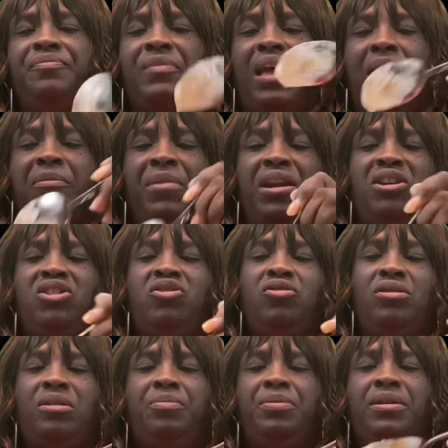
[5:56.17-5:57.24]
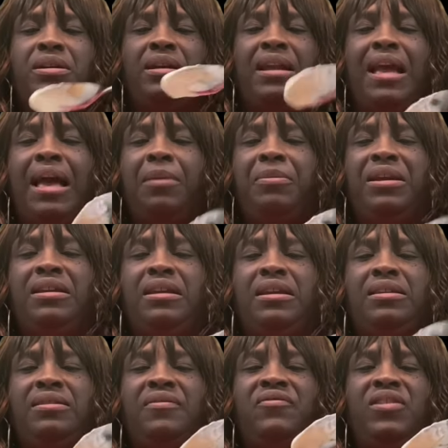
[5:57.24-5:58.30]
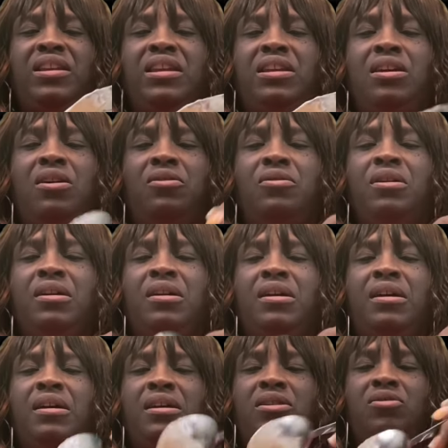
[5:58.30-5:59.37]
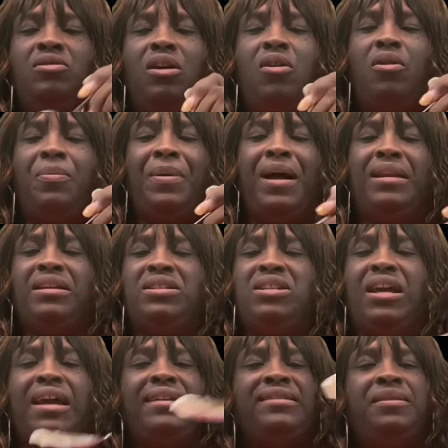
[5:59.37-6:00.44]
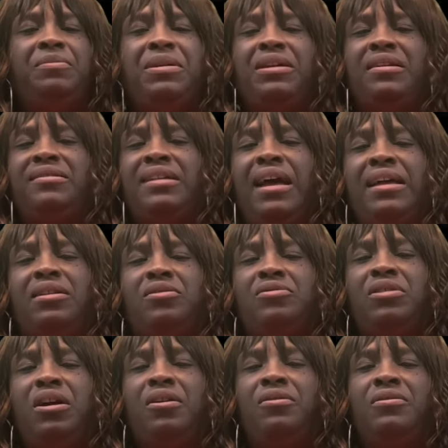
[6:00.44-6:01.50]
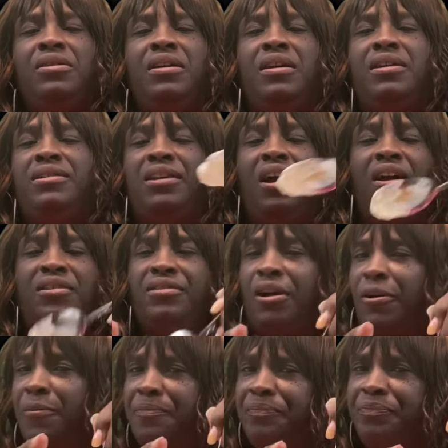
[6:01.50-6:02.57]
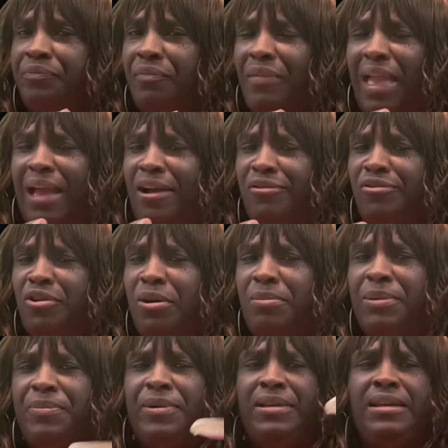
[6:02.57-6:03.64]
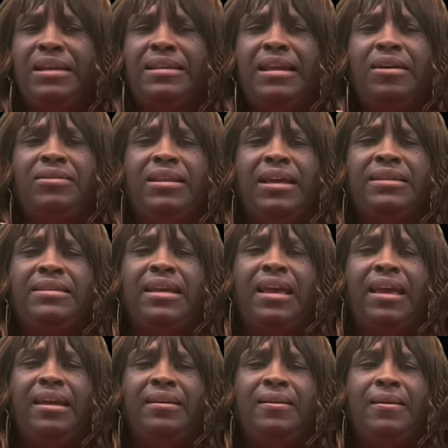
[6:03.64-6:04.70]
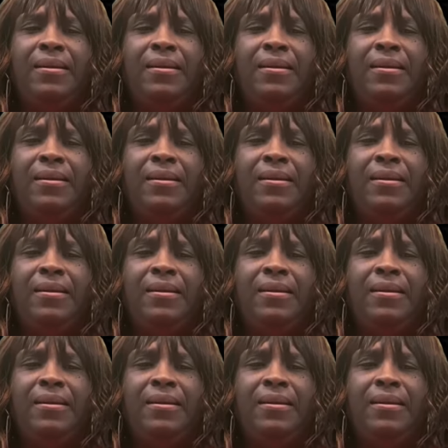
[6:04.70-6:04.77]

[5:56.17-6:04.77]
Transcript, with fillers: I made sure to put a comment in the video, you know, apologizing because I don't know. Y'all know, I don't normally put nothing out like that.